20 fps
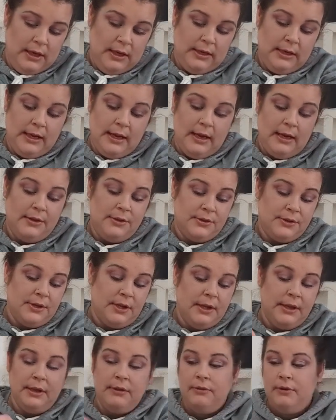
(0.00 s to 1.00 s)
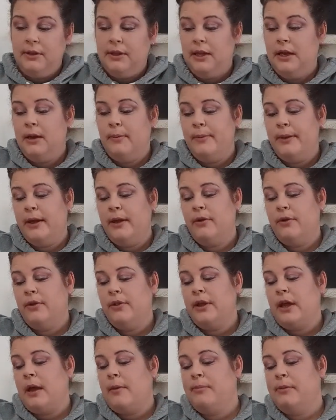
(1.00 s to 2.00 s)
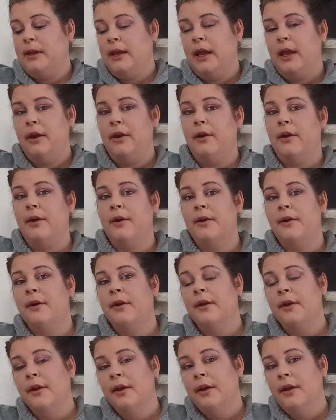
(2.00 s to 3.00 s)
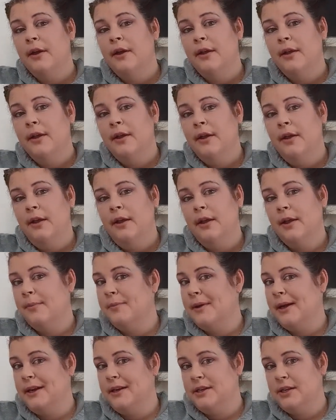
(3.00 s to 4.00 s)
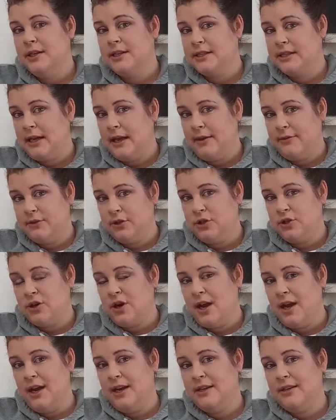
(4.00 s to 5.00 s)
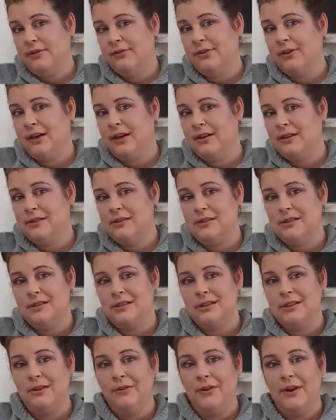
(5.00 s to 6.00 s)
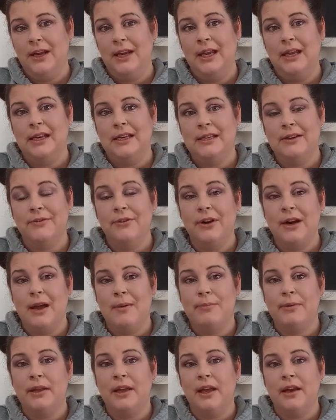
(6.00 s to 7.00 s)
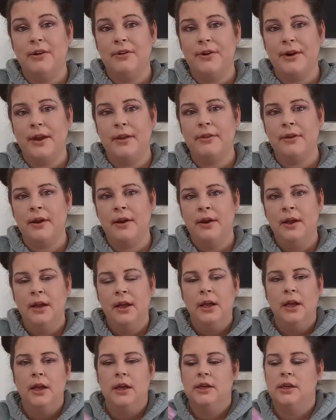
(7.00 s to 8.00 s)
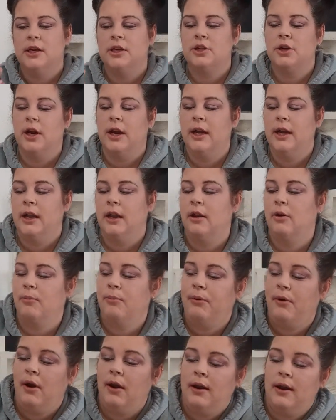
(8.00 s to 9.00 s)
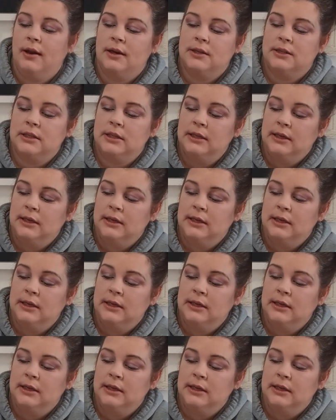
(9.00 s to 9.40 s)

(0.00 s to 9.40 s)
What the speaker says: Yeah, there's nothing really coming out on the applicator. I might just have to try a different, see if I can get a different applicator down there to try and get out product.